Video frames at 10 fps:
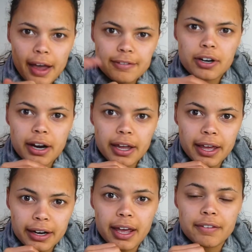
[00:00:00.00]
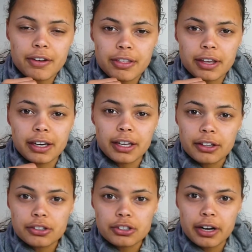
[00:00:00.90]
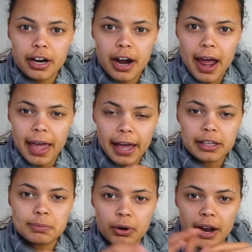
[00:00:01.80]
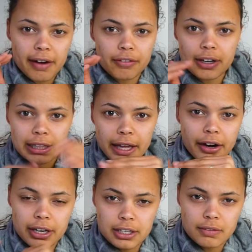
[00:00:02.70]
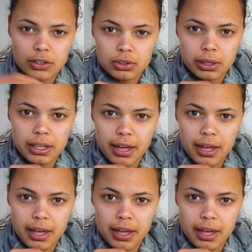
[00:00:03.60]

After I edit everything in Illustrator, I export every layer individually.